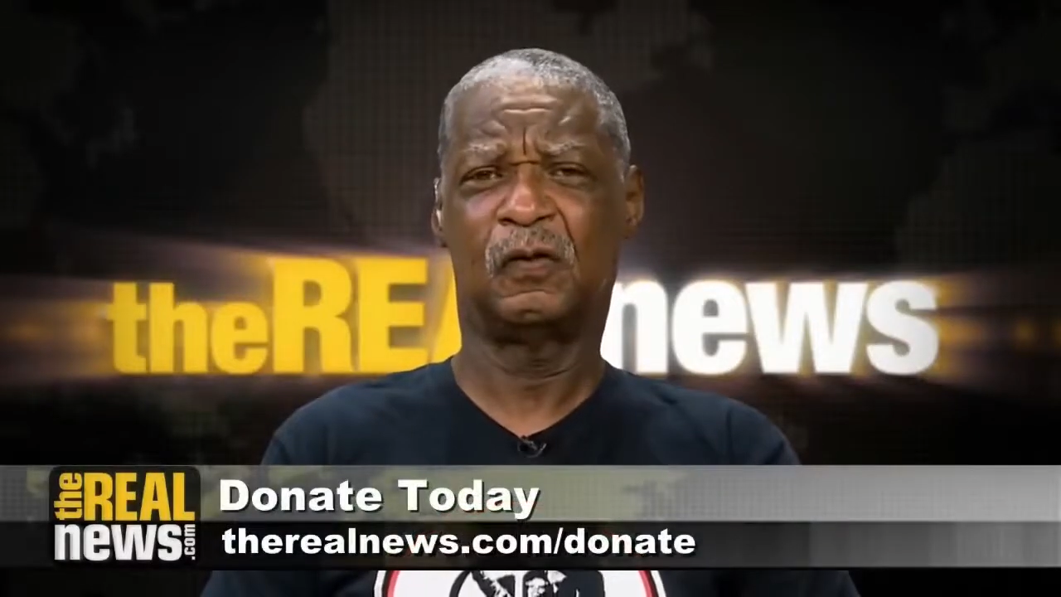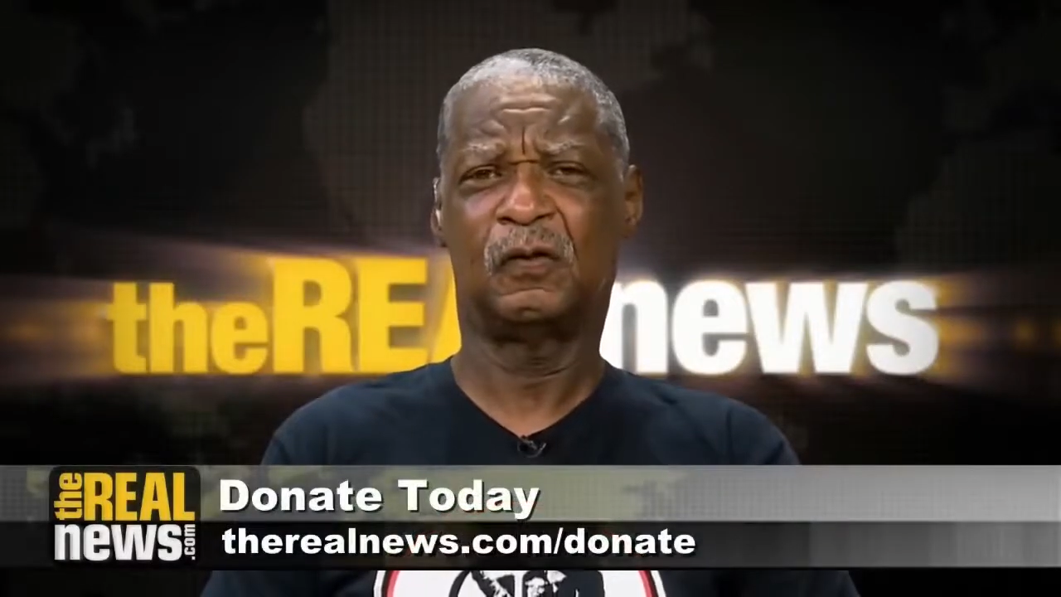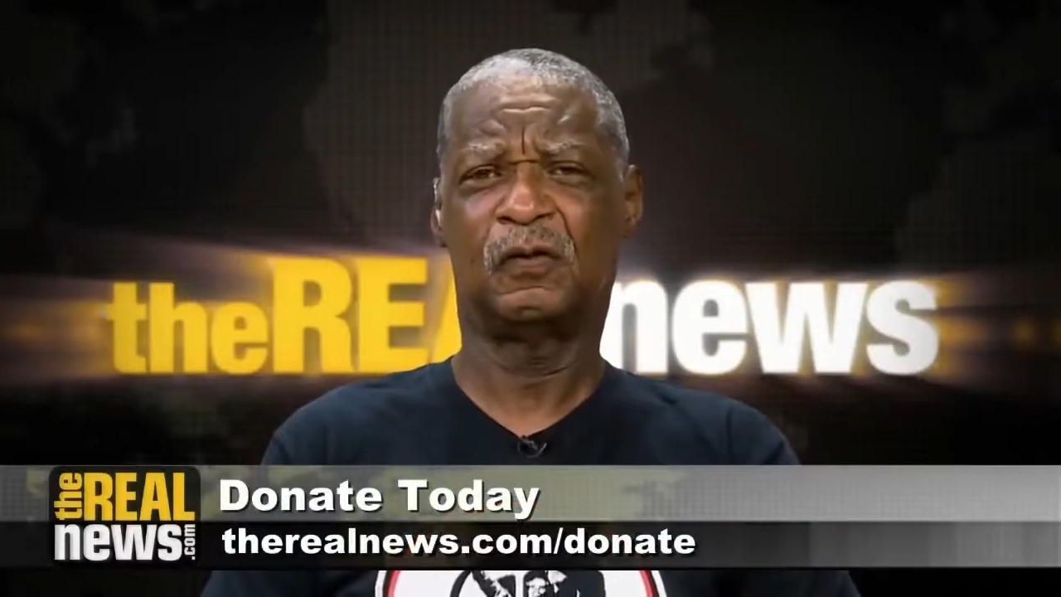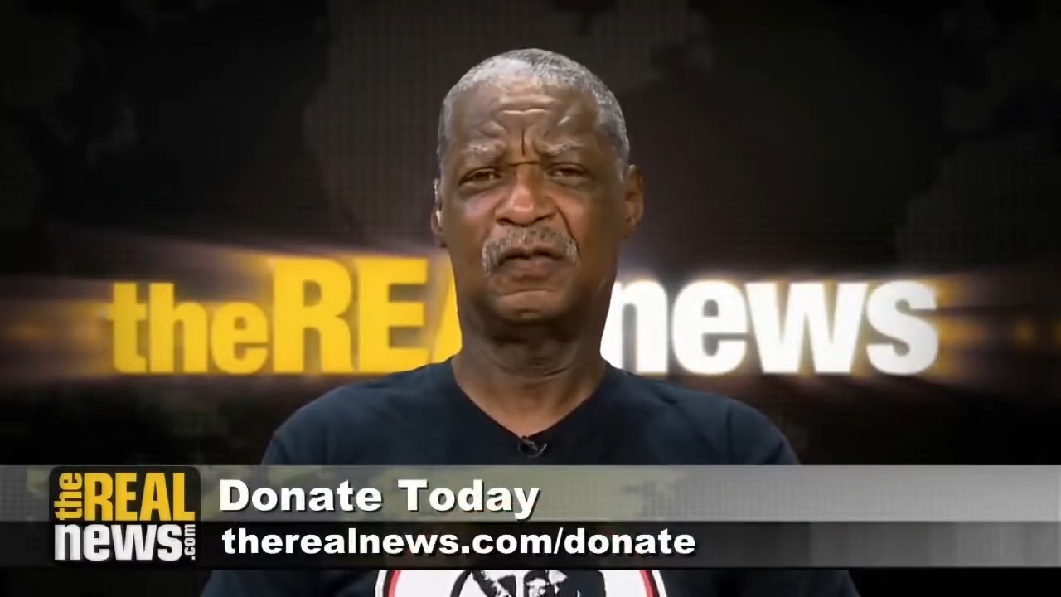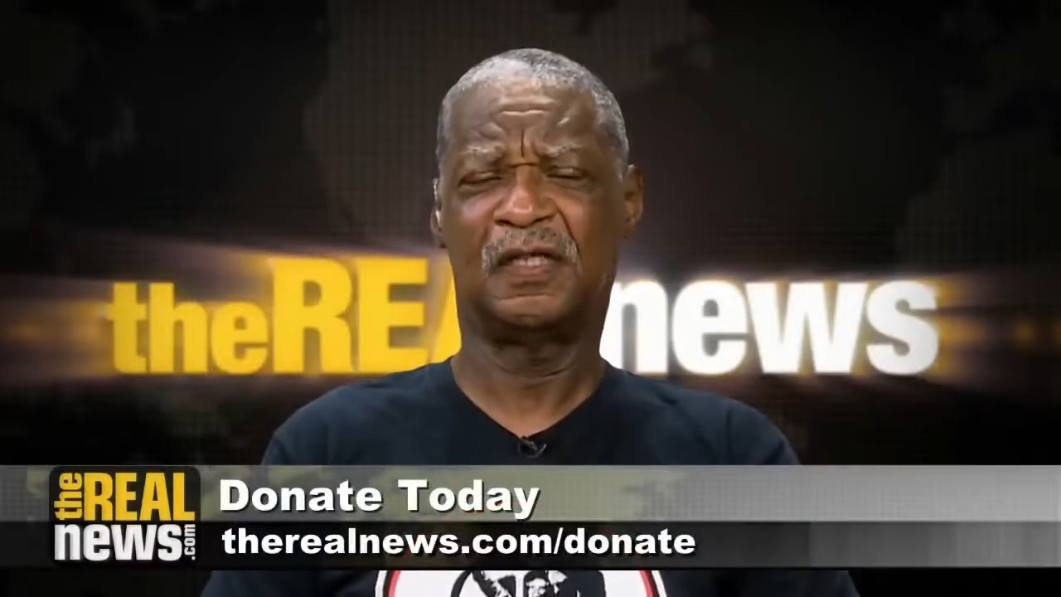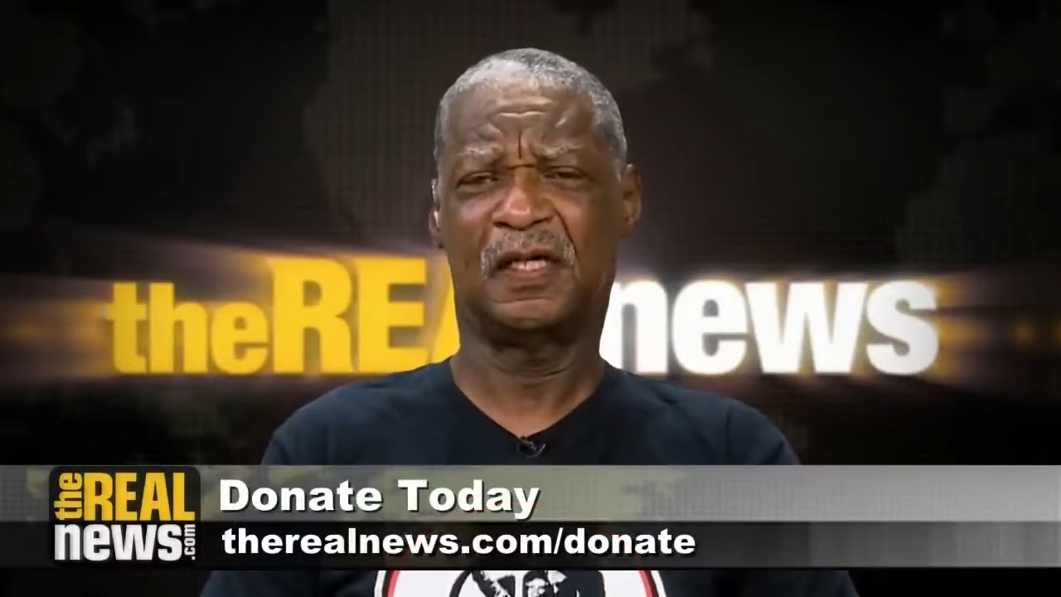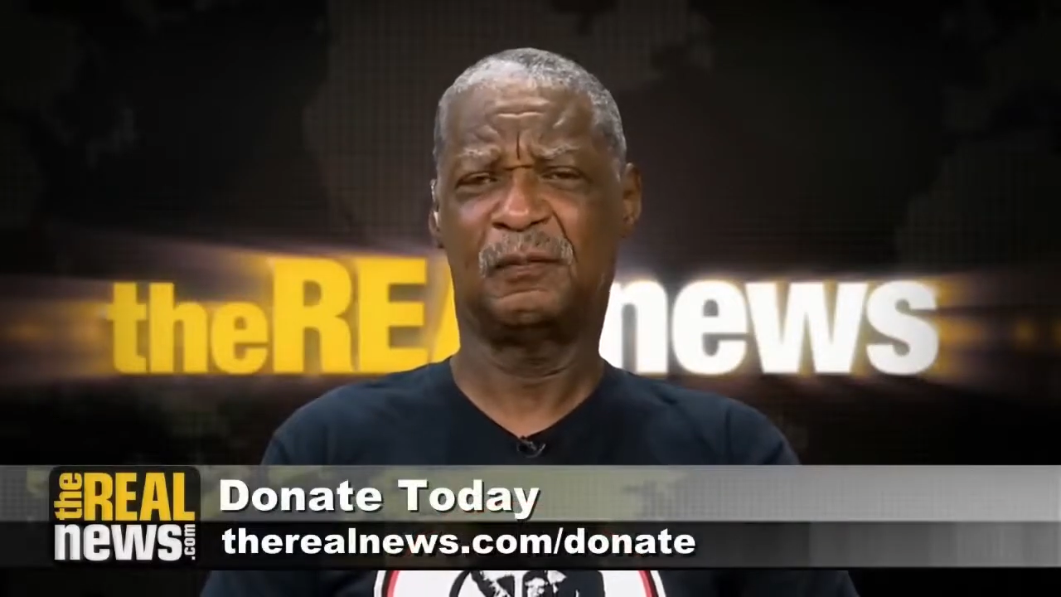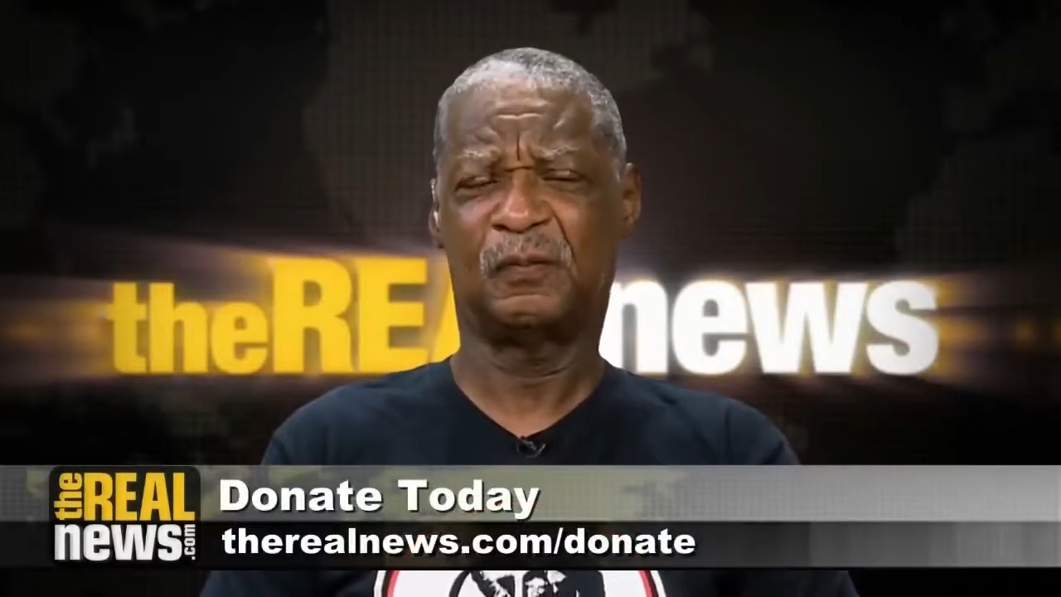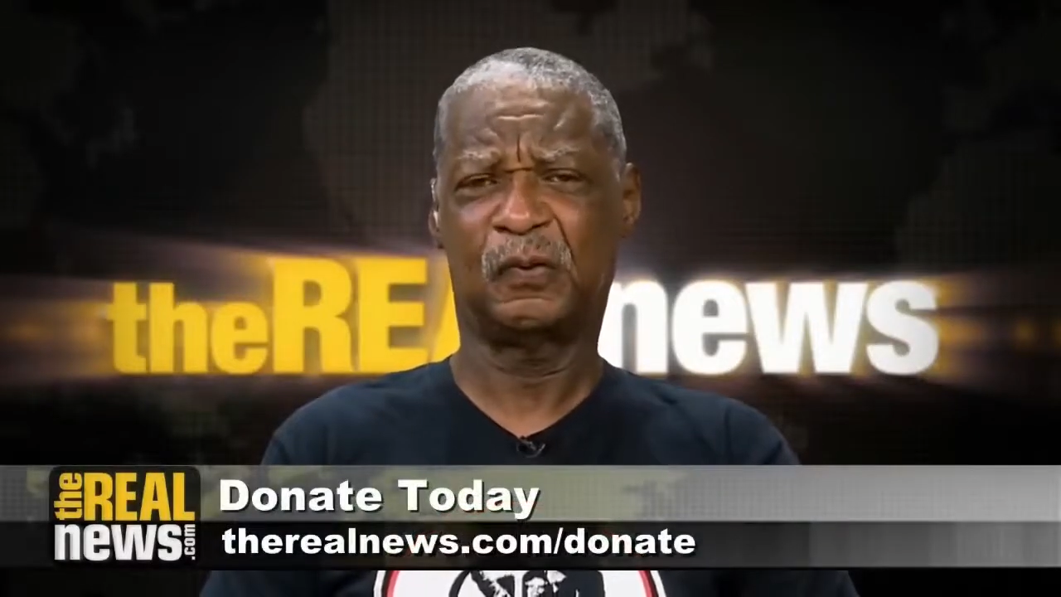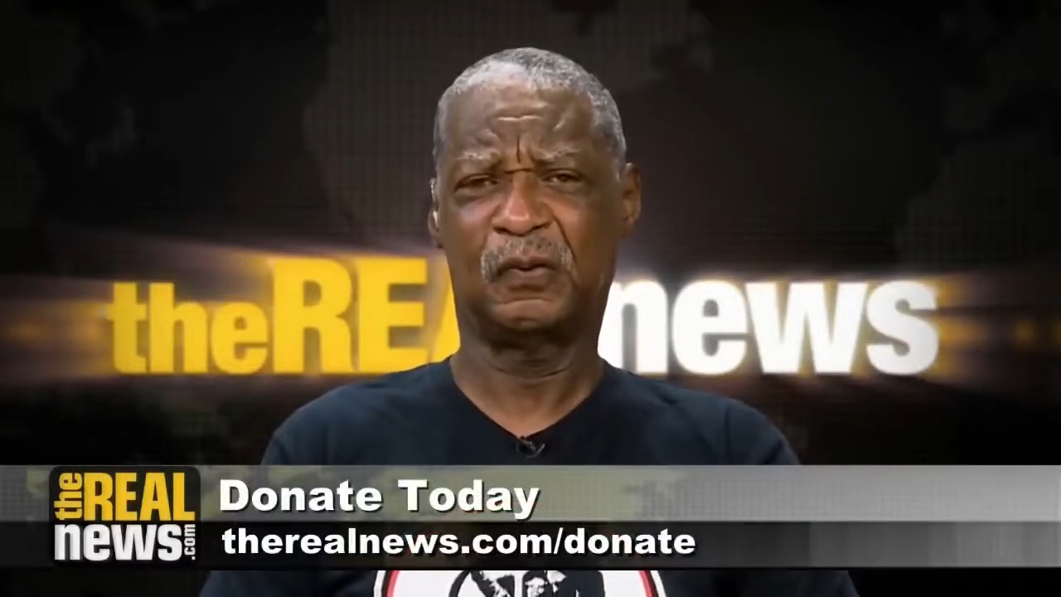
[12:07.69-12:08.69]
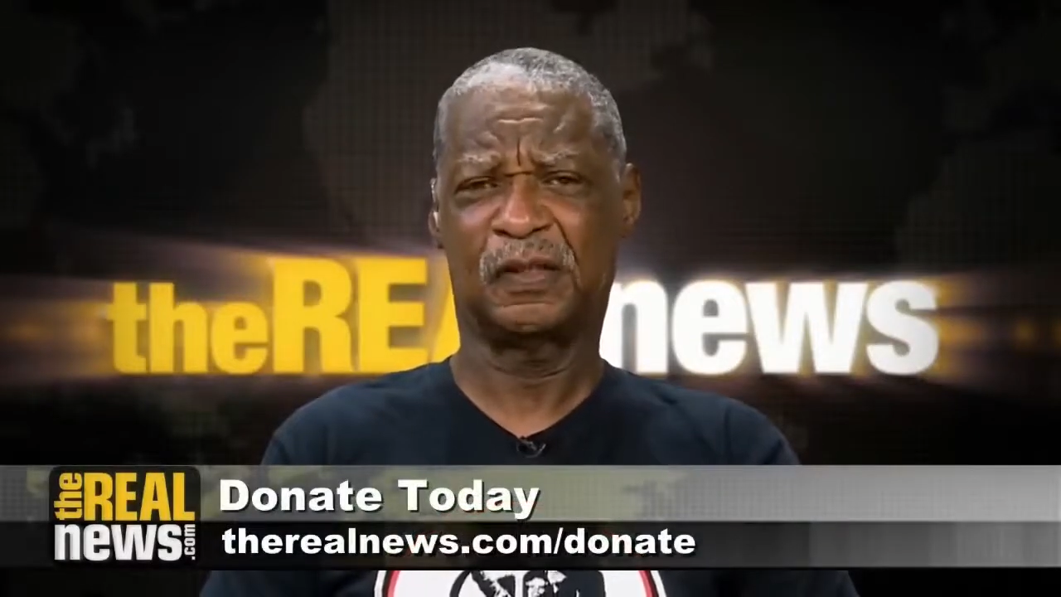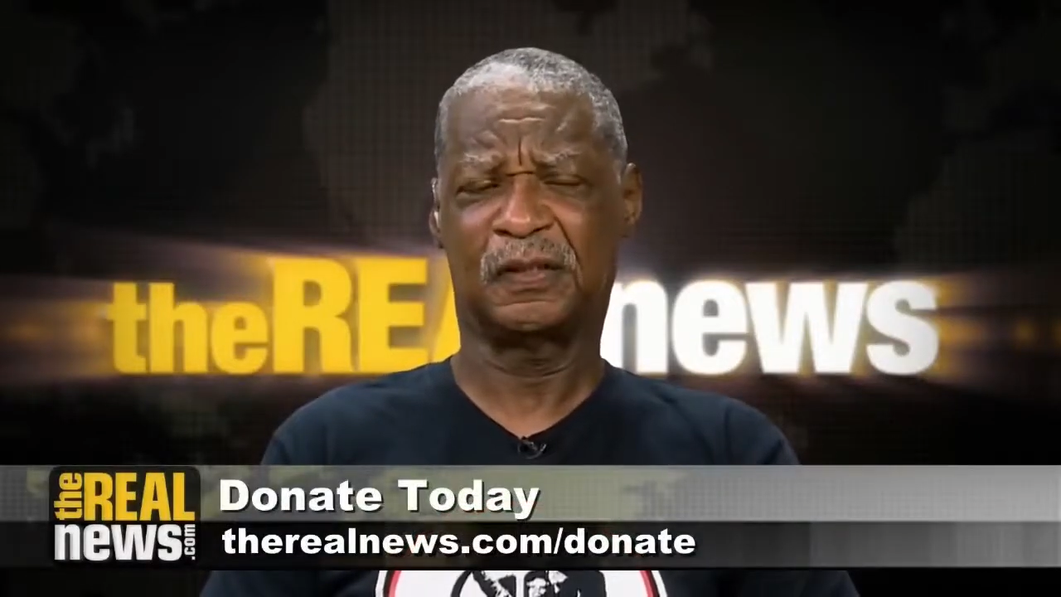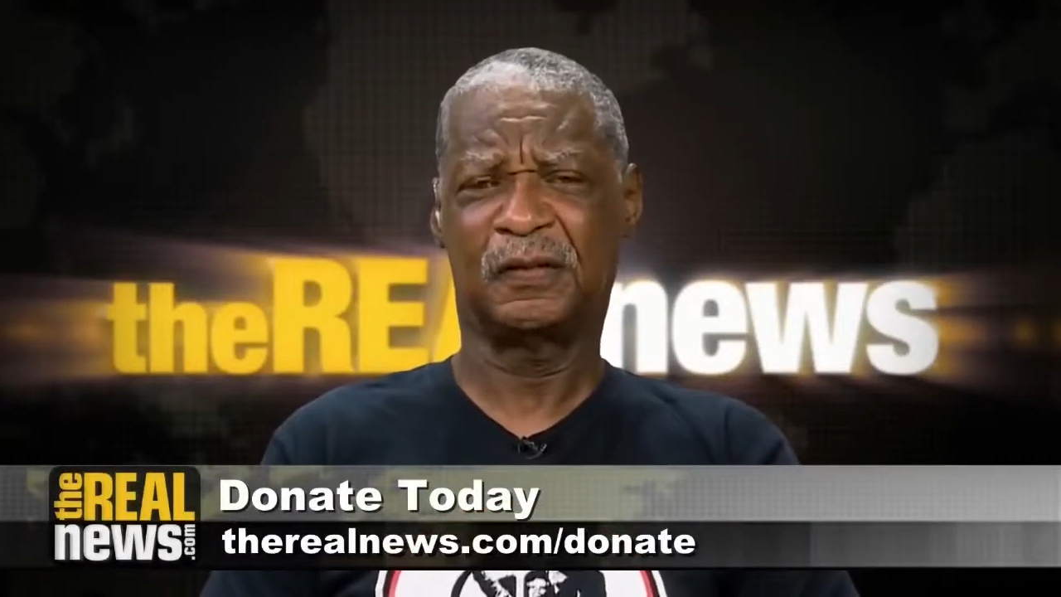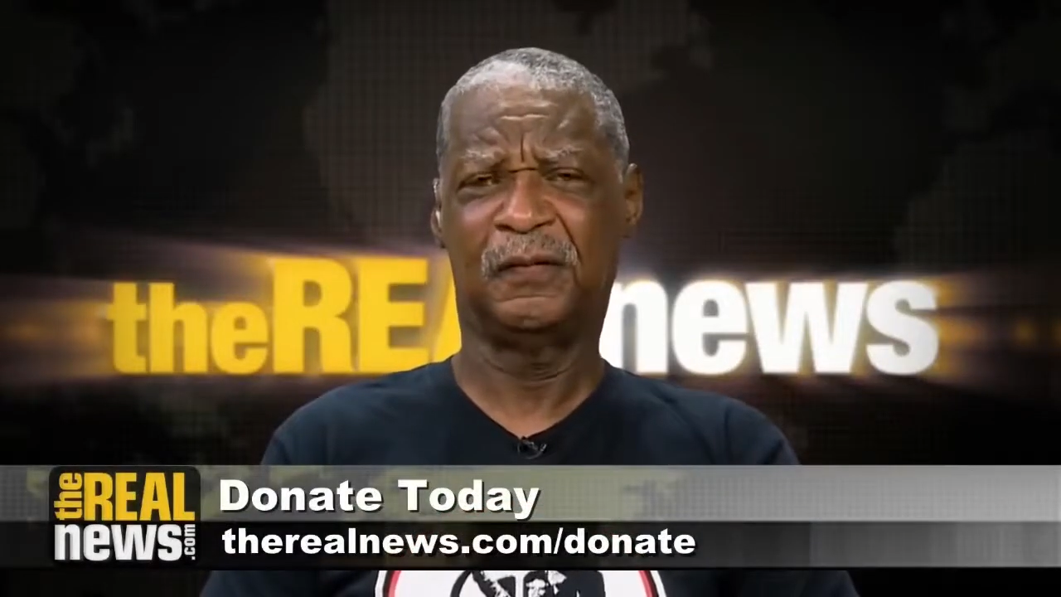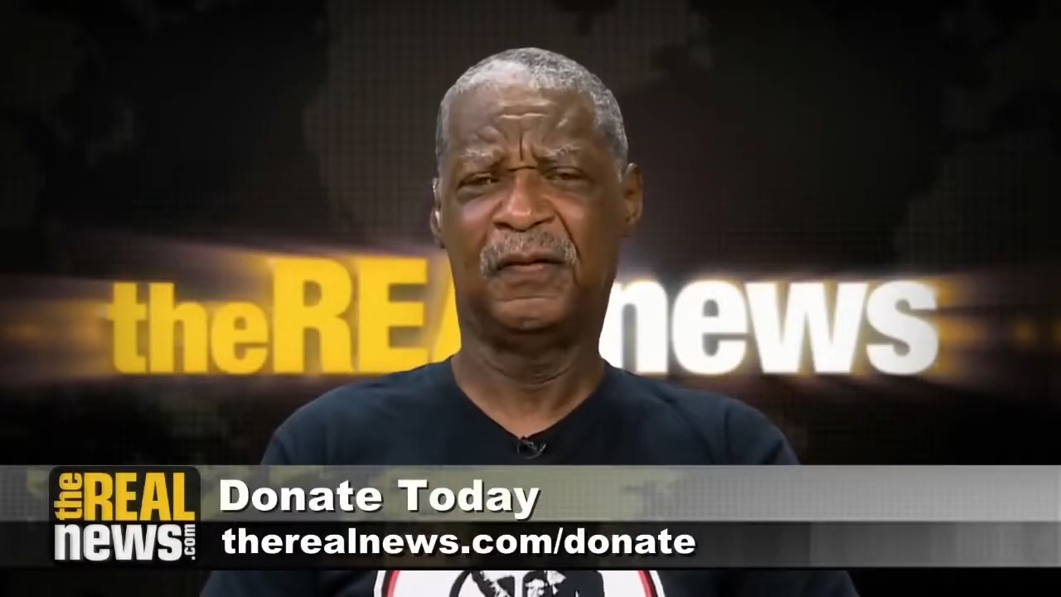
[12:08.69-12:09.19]
on that
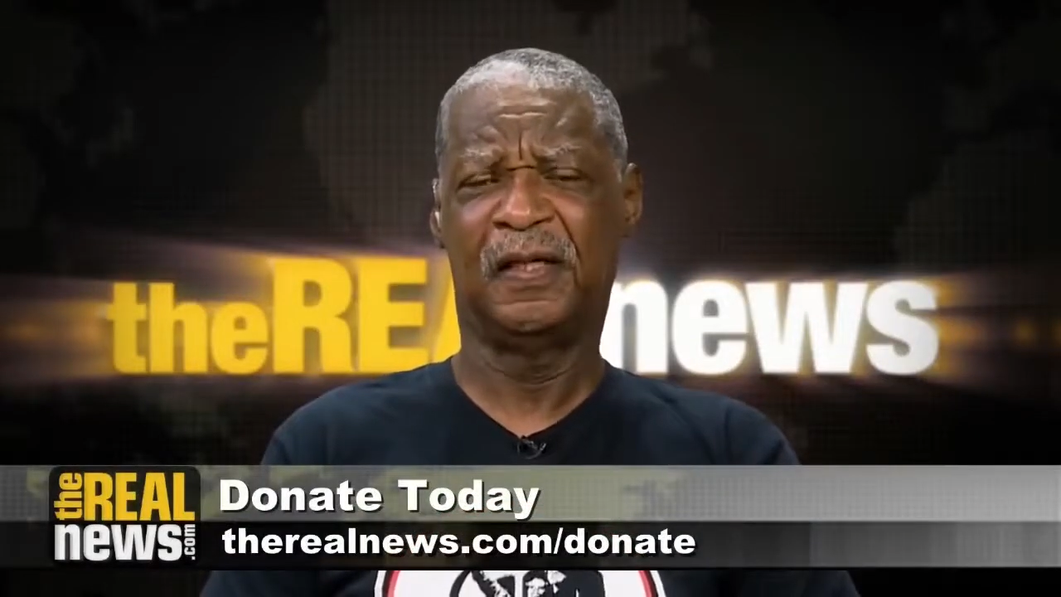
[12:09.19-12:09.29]
border,